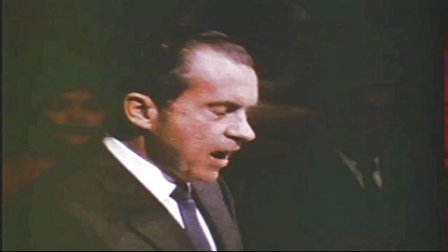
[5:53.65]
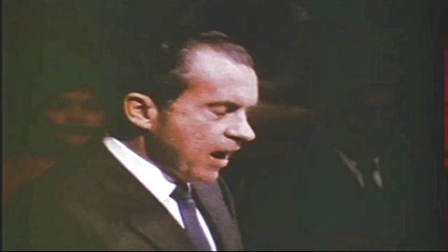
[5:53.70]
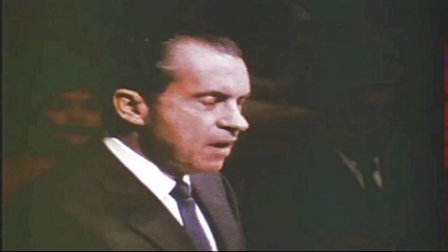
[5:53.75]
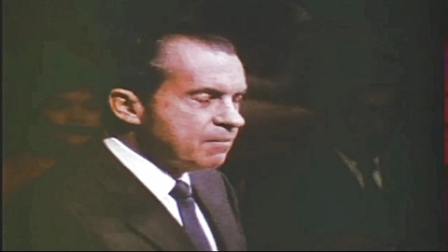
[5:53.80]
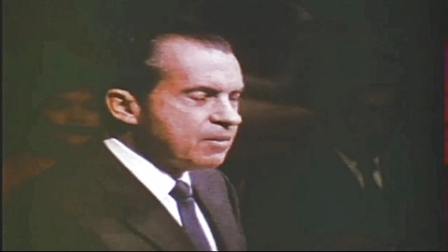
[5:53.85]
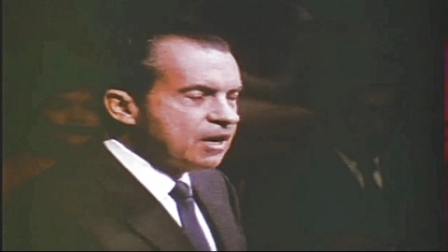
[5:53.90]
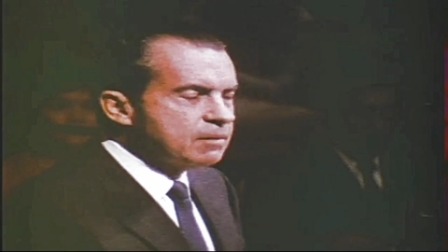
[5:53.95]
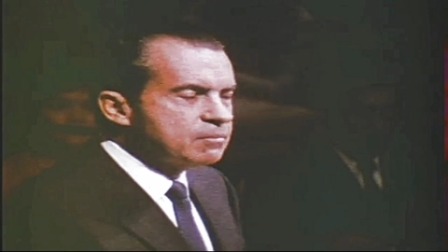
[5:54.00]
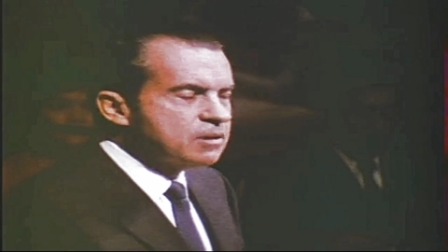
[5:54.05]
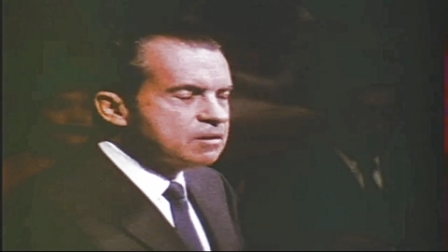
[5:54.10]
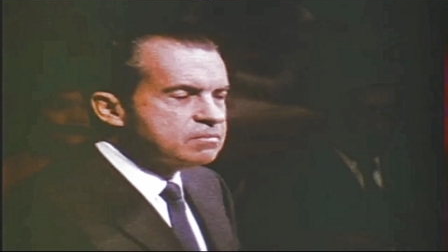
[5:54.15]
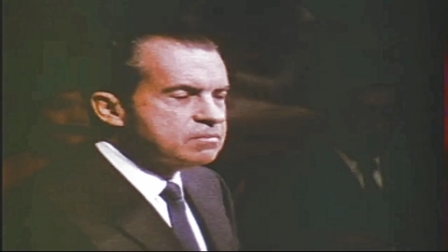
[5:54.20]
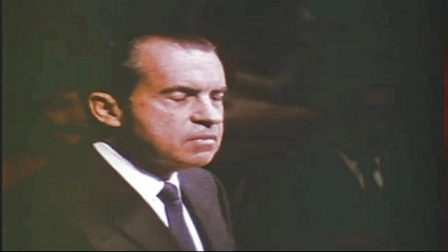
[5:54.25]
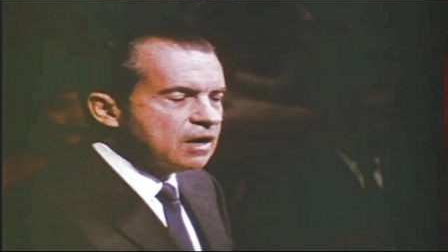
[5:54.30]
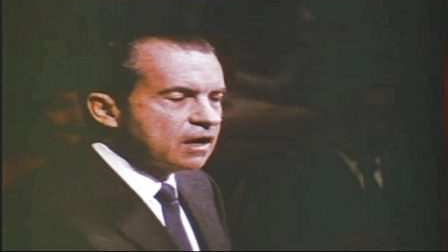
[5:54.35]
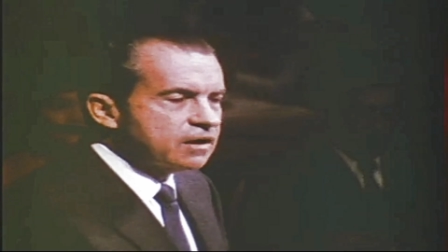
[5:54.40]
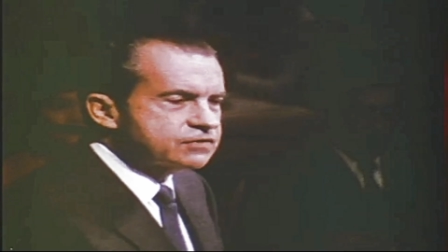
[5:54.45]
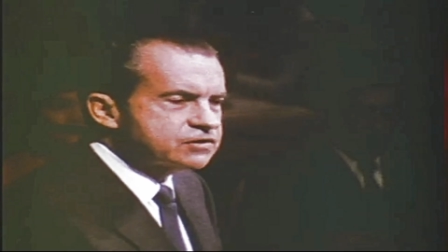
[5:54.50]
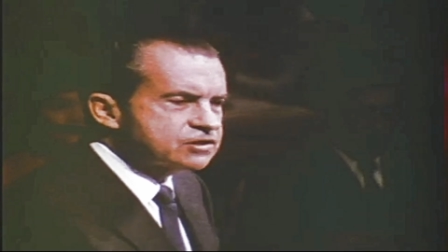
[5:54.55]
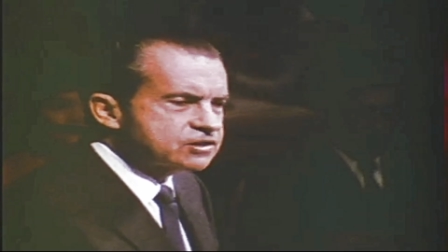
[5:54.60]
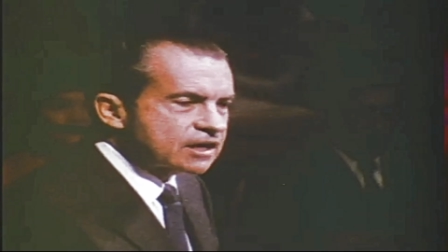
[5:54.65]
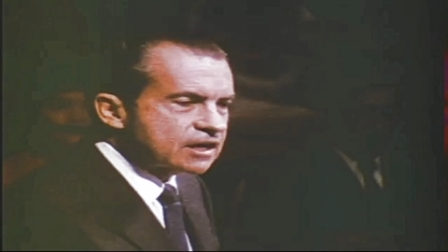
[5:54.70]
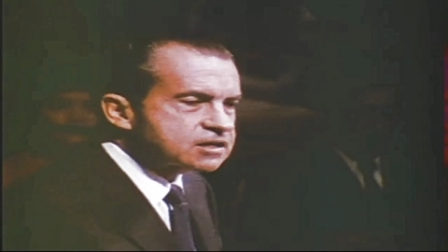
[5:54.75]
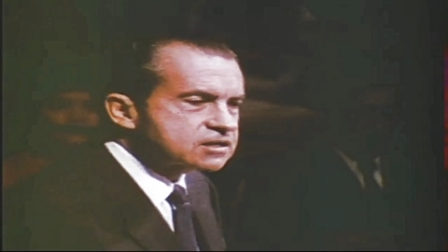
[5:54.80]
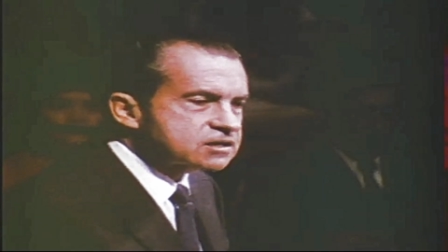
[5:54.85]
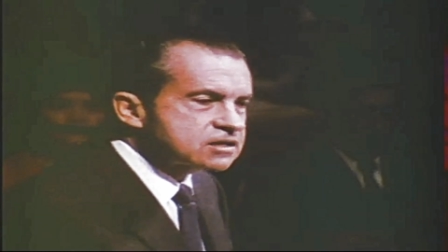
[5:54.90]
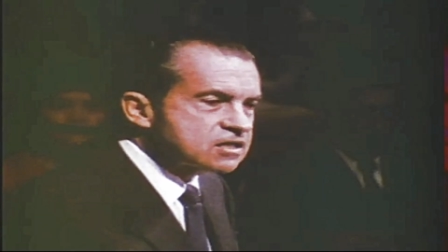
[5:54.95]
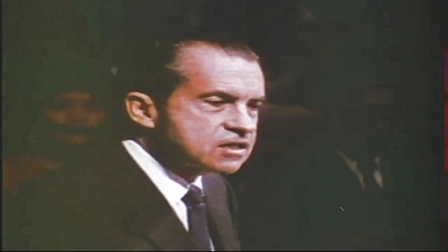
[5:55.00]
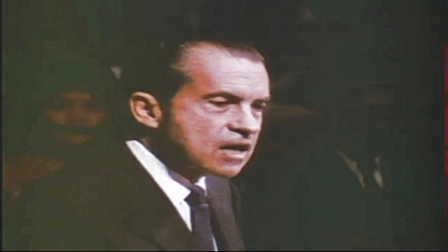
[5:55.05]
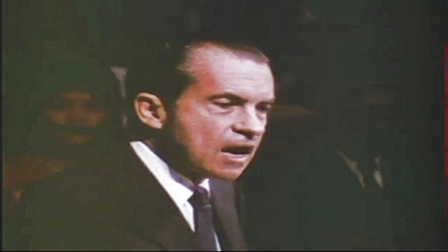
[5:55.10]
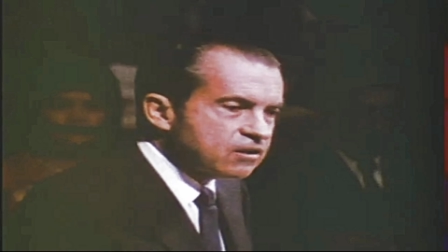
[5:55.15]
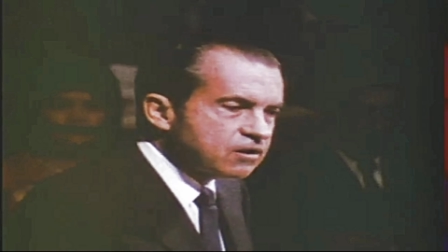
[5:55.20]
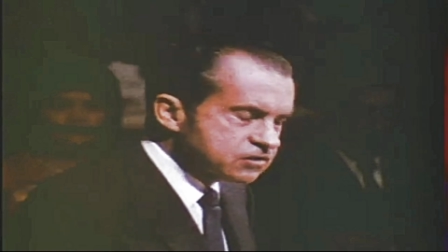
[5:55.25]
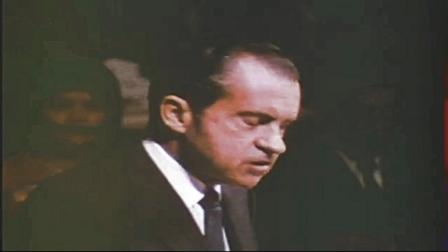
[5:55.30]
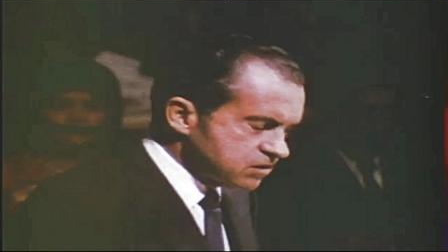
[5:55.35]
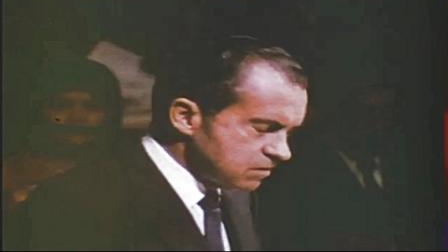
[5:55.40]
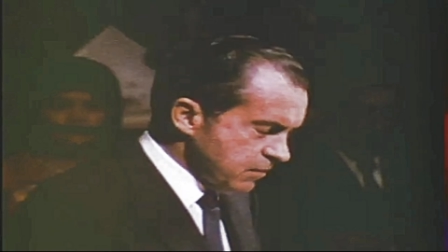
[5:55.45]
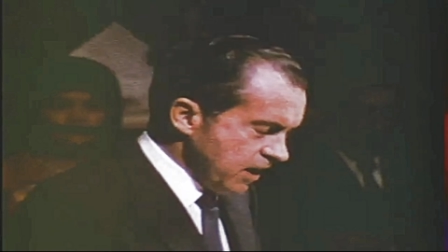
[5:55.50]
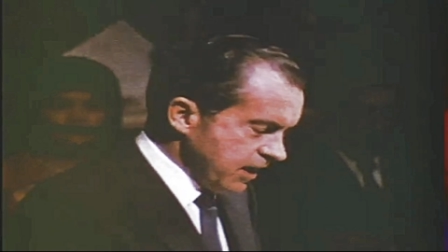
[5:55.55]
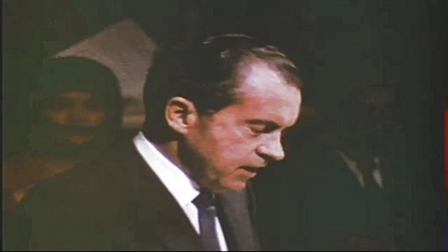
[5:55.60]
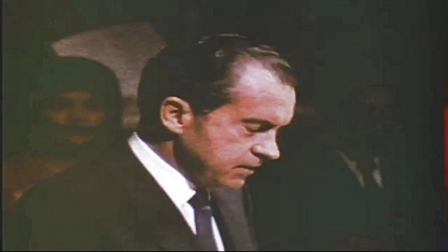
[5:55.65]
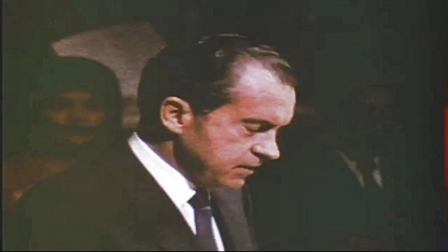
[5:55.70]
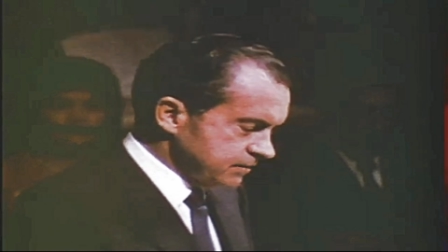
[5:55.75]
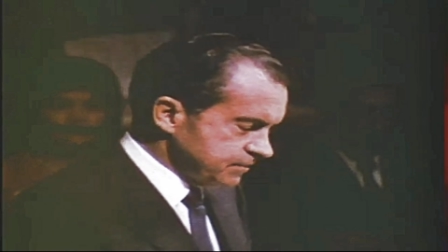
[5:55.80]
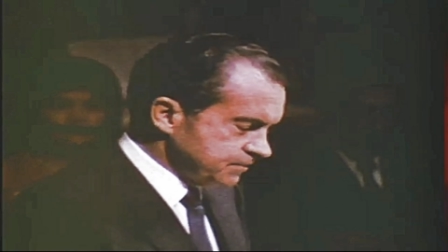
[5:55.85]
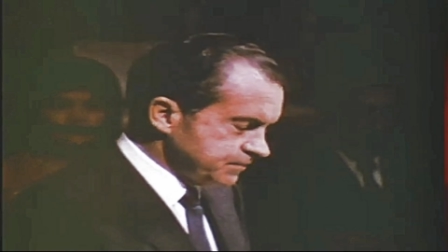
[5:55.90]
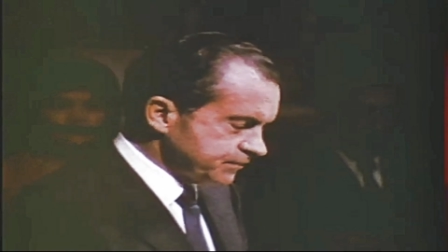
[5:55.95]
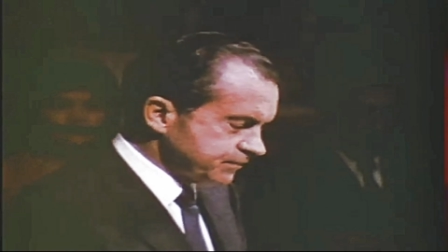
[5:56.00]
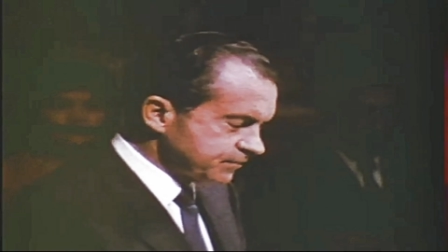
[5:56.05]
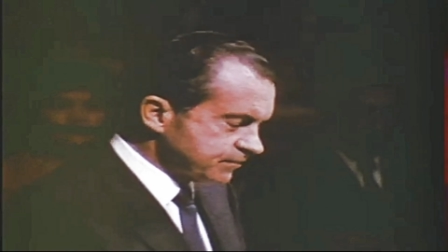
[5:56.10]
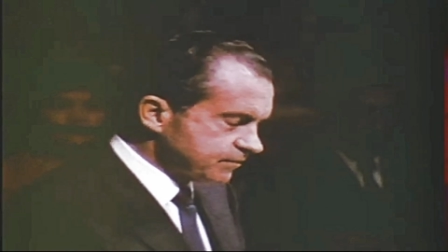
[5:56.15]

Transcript: by a minimum of 60,000 men.